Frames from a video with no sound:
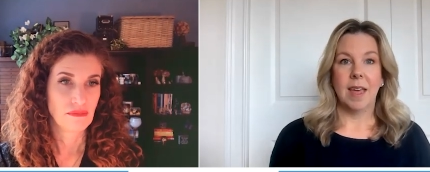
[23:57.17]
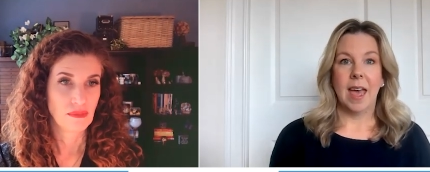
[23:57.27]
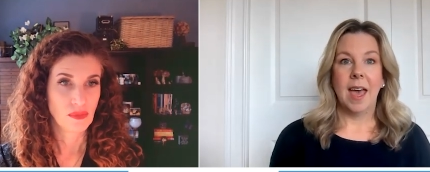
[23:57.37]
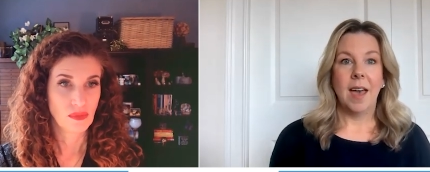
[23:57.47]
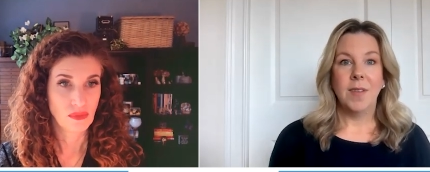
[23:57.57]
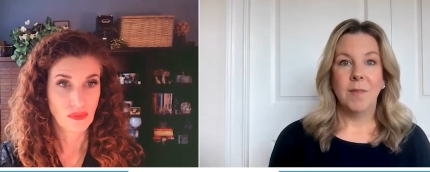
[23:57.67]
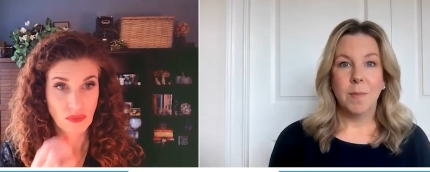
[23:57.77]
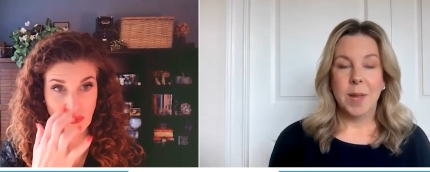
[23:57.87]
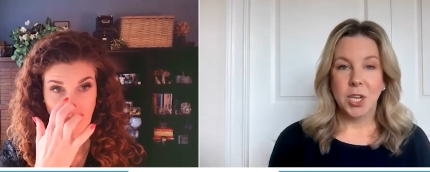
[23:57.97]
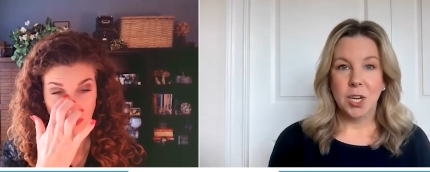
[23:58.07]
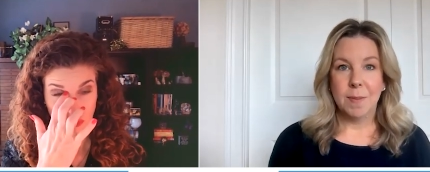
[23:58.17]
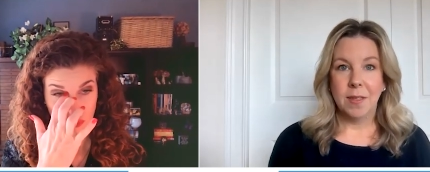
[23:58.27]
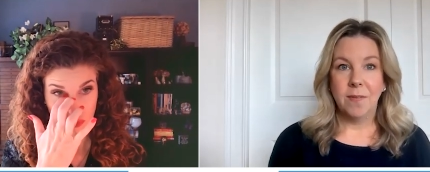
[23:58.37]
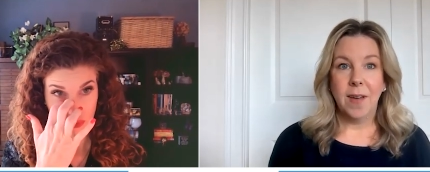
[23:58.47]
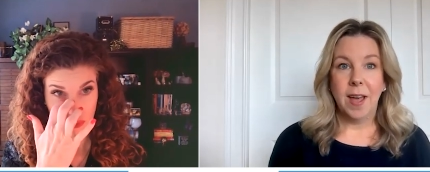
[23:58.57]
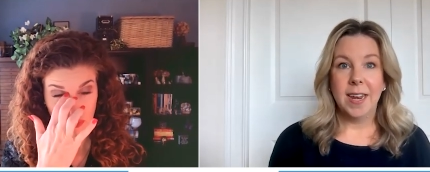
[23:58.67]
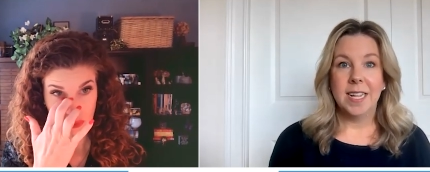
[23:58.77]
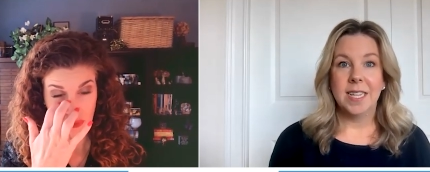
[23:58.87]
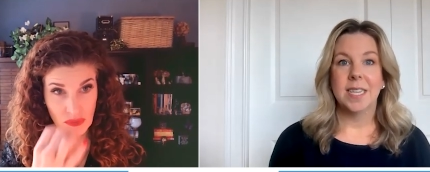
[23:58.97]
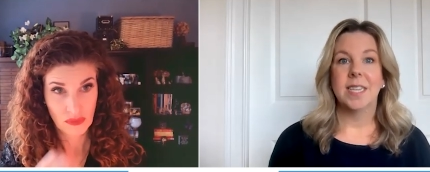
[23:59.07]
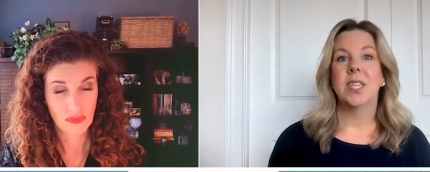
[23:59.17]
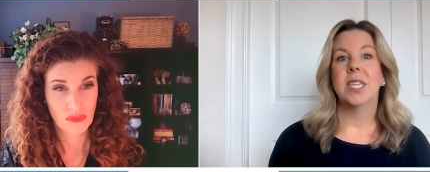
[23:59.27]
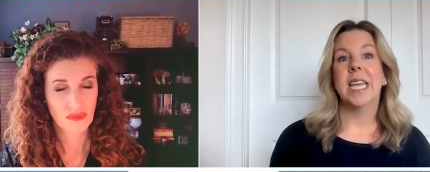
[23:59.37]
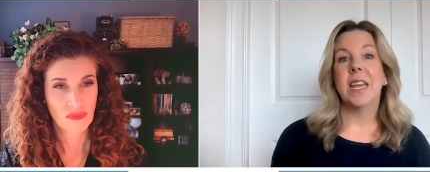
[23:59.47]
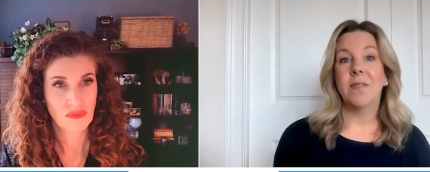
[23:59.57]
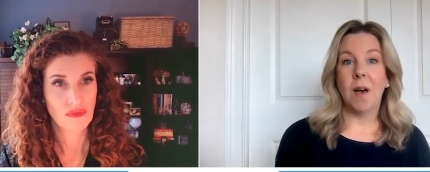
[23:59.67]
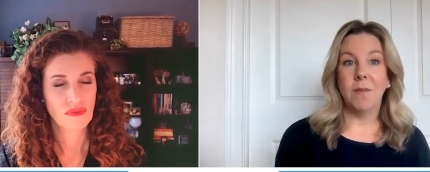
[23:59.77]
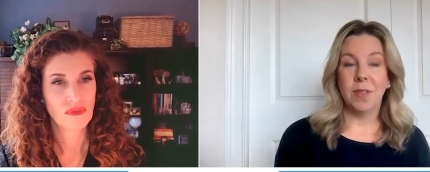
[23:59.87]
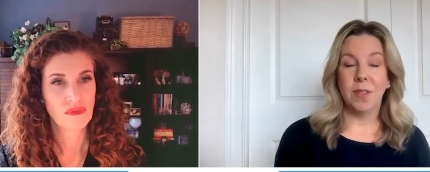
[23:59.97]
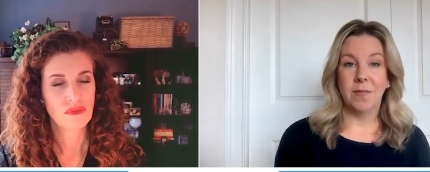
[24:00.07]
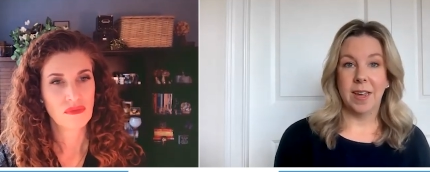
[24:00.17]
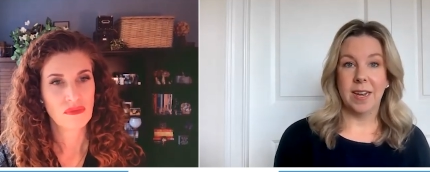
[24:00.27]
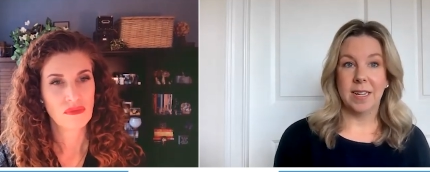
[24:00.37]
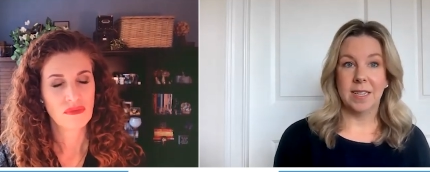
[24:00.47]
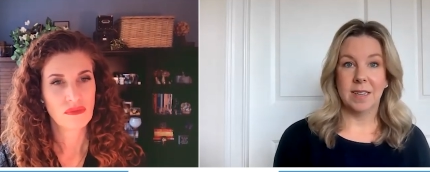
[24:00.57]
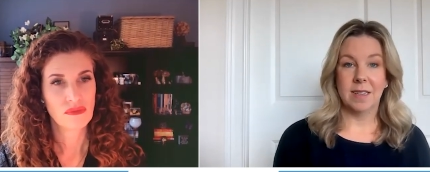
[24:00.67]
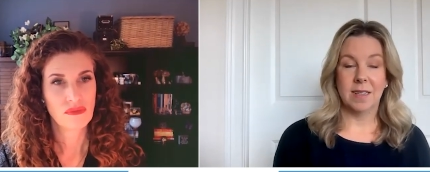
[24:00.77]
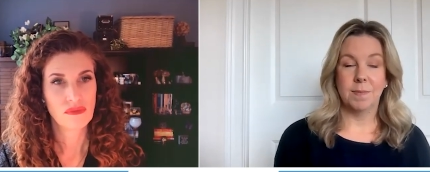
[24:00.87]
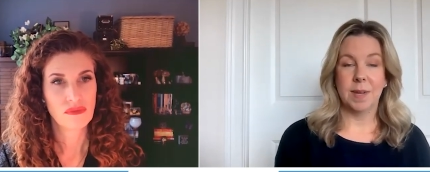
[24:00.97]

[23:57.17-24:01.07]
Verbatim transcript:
Speaker 1: have information about their finances to get involved with their finances